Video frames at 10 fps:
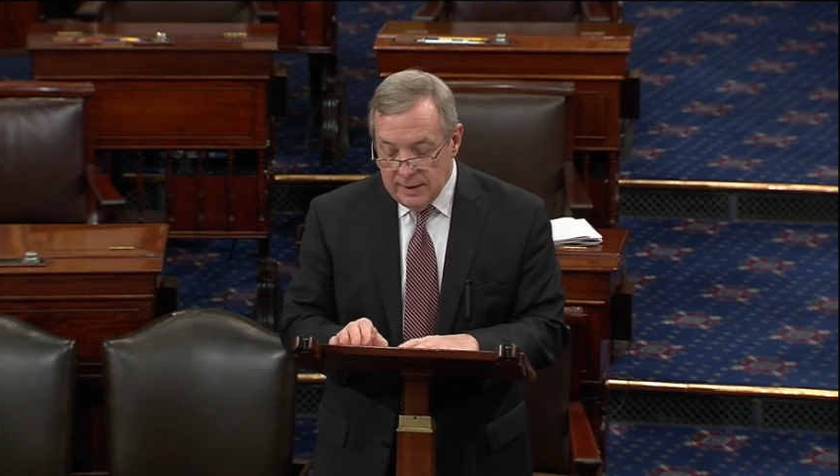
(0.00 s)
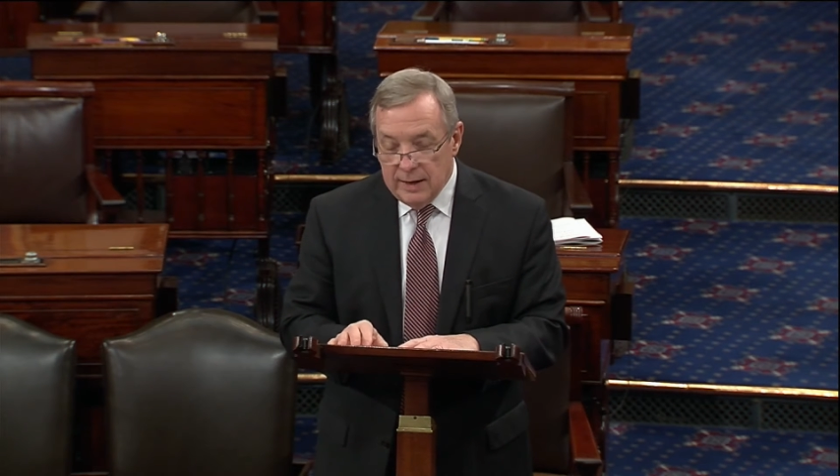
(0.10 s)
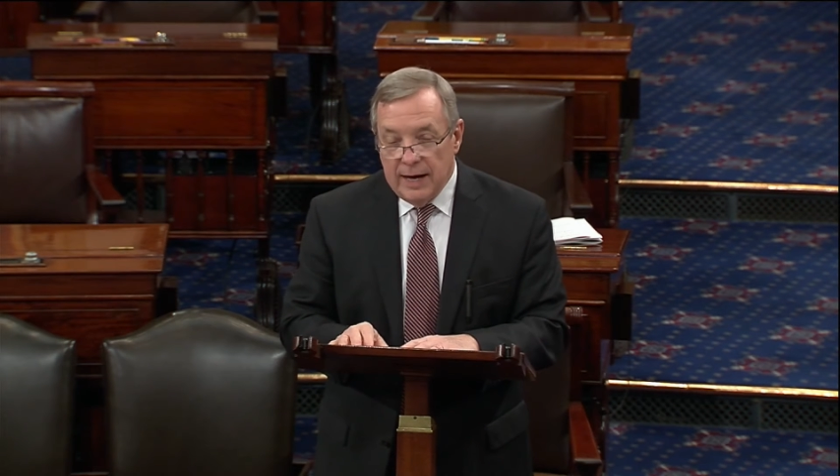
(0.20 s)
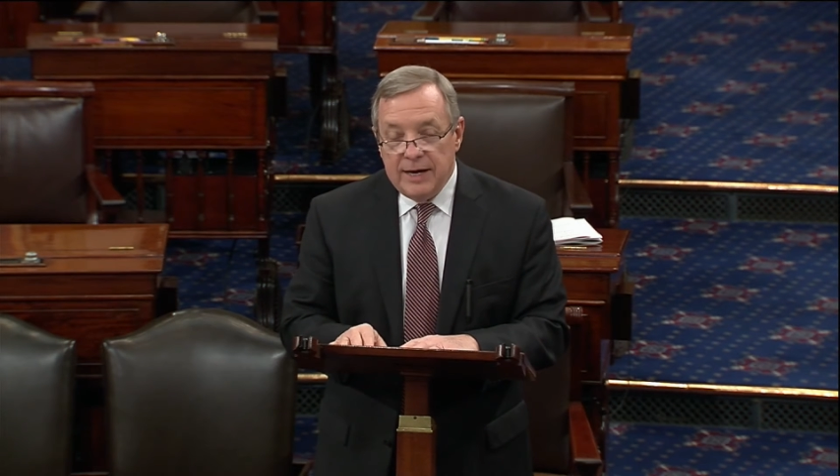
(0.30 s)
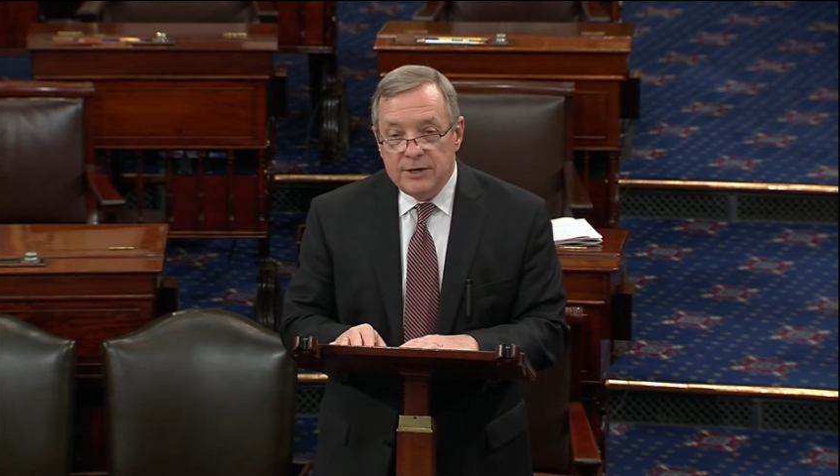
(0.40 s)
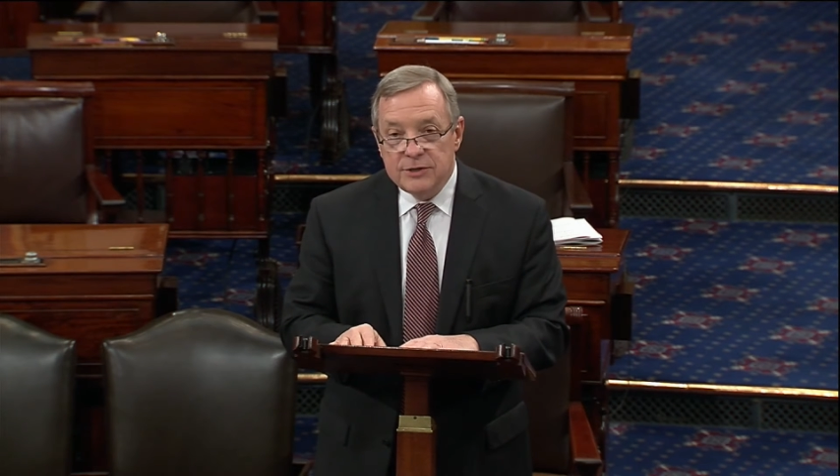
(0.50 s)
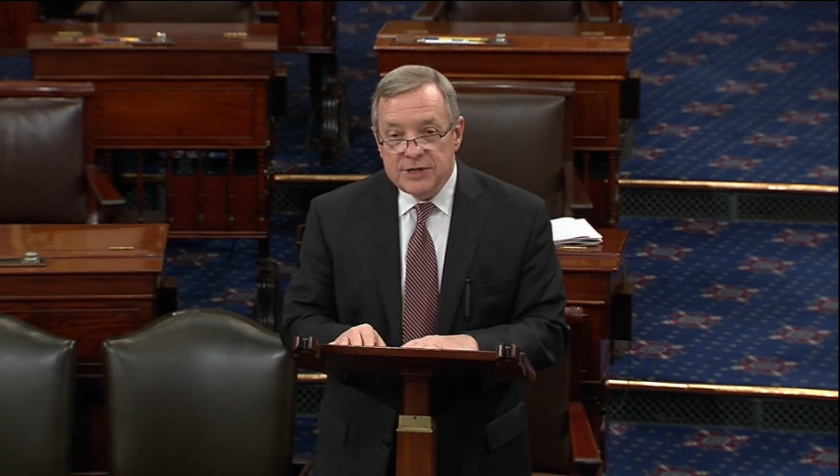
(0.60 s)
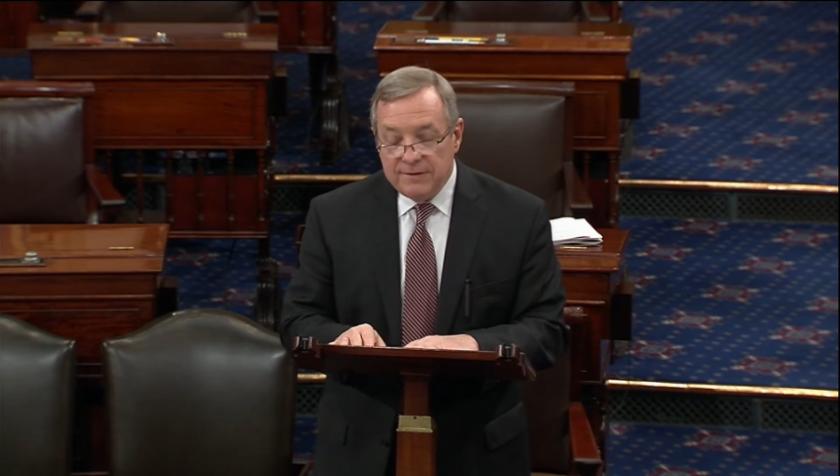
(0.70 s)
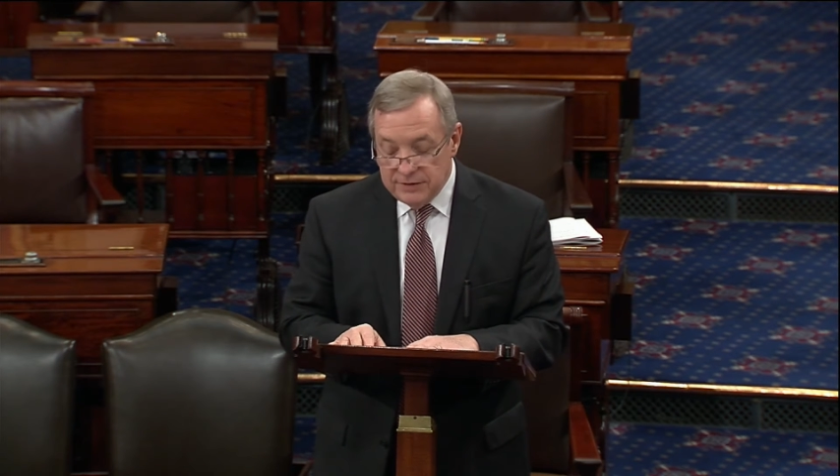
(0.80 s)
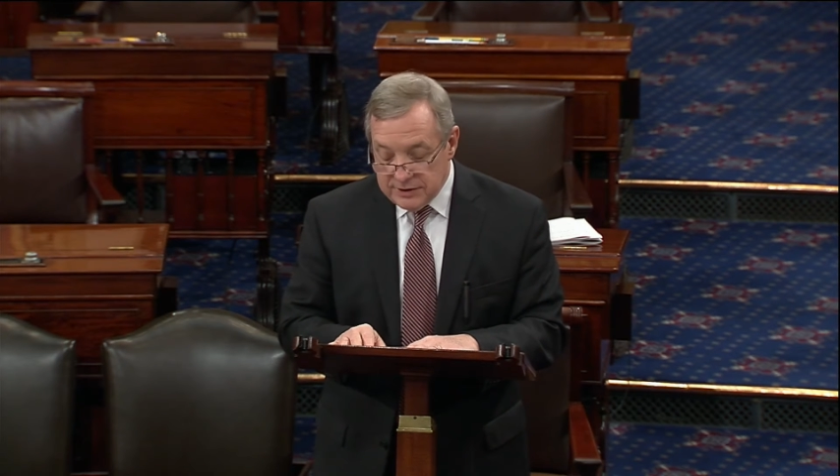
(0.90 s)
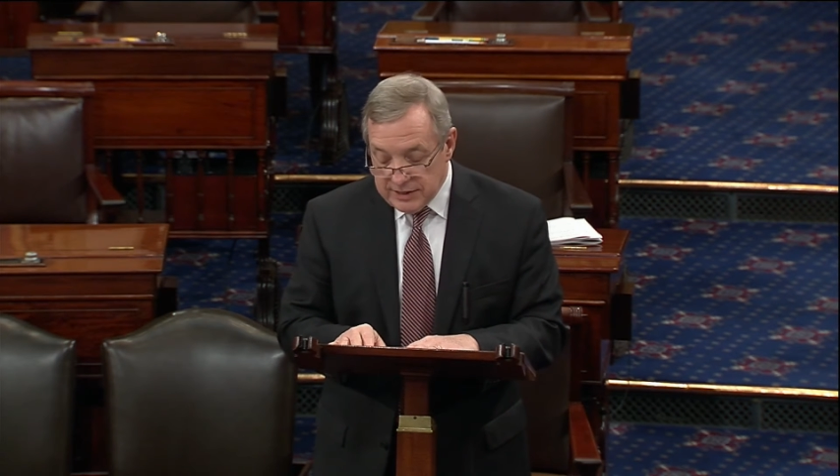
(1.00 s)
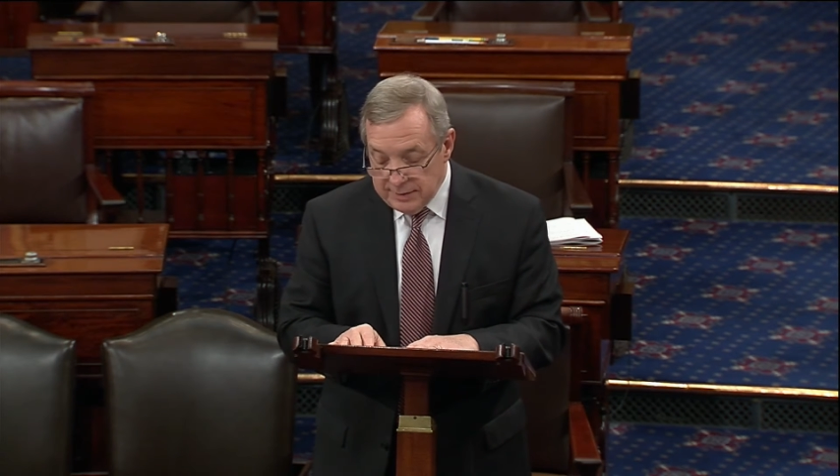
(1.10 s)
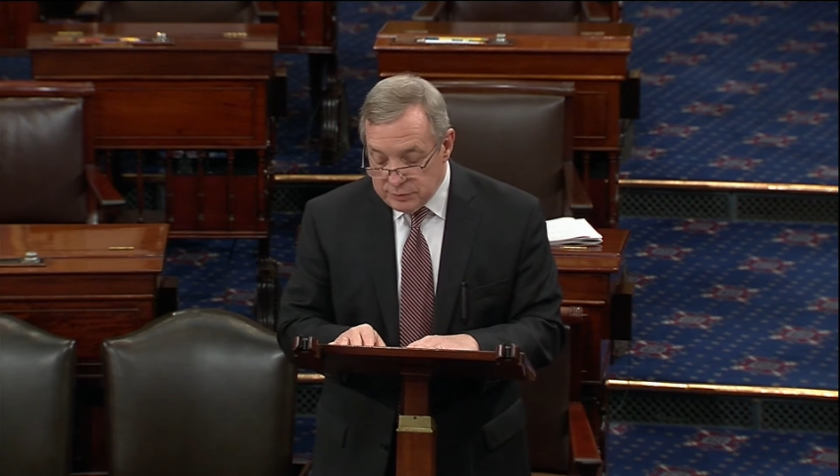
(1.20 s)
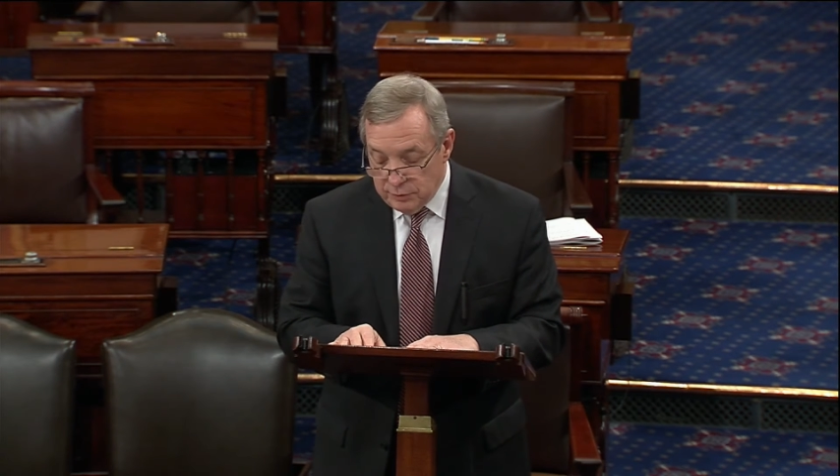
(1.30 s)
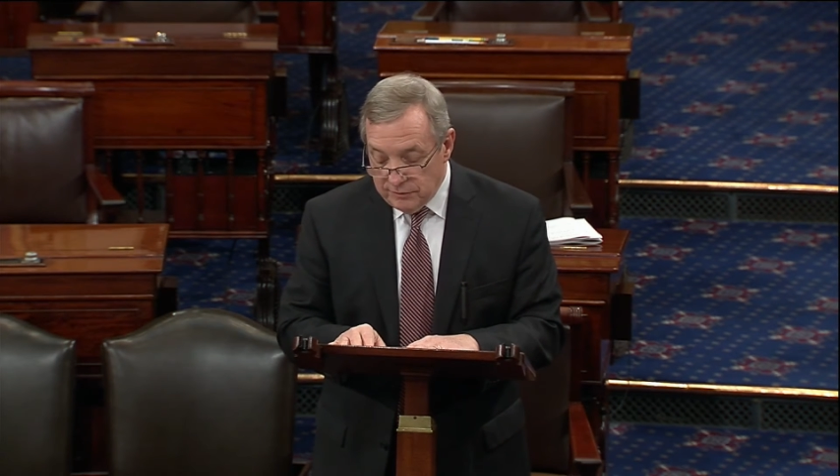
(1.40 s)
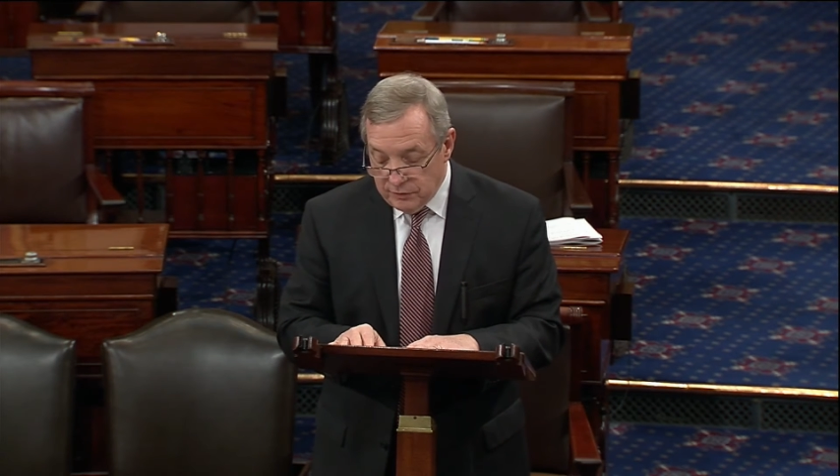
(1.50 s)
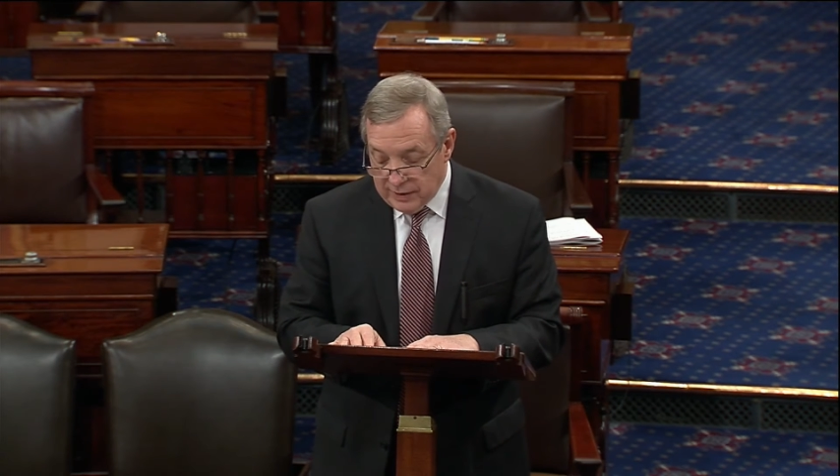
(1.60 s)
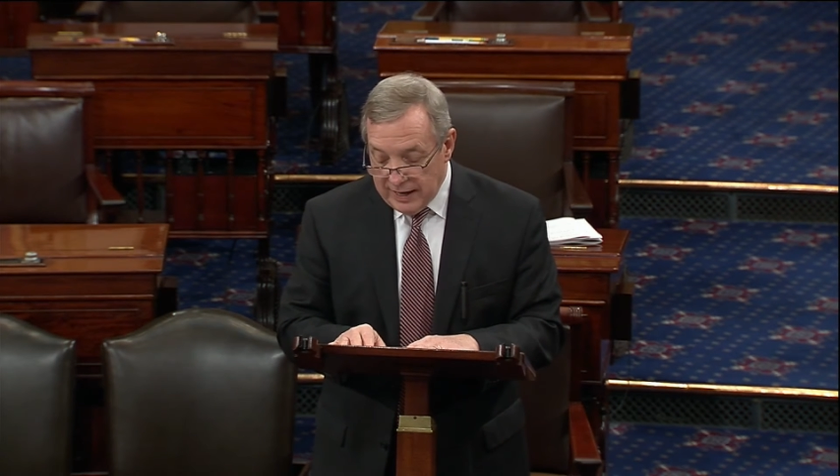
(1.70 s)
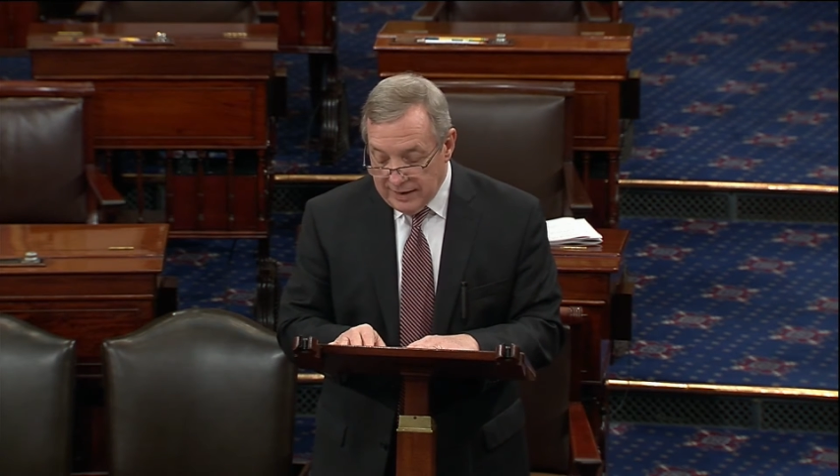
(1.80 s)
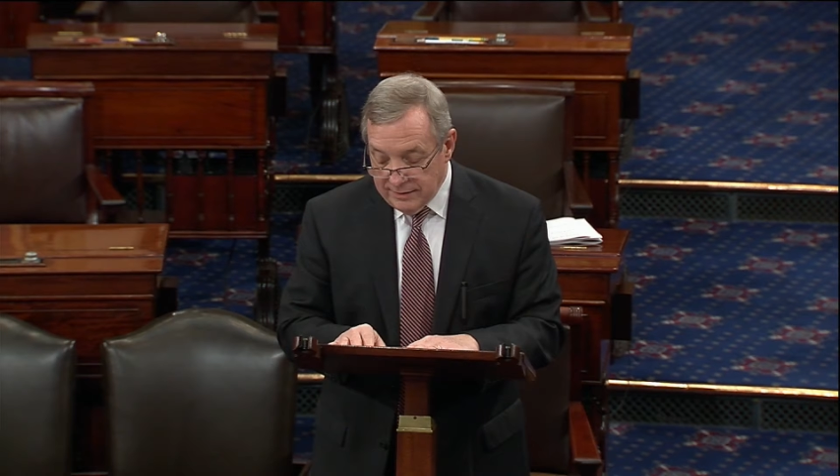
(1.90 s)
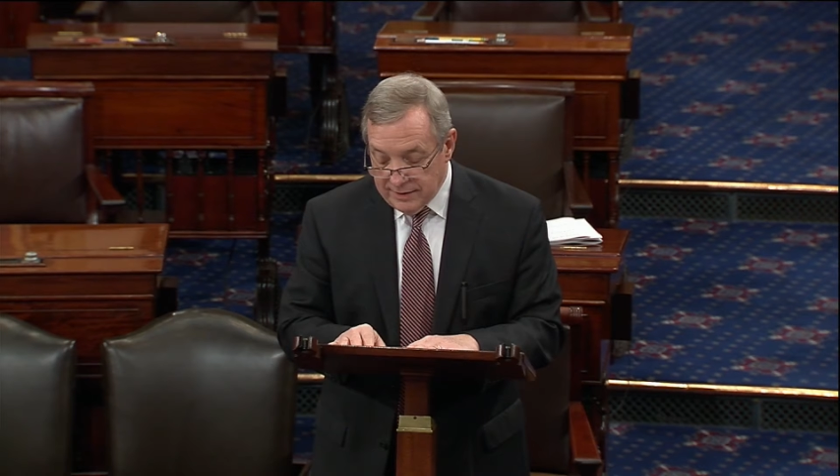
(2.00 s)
8 years after the teams moved to Atlanta,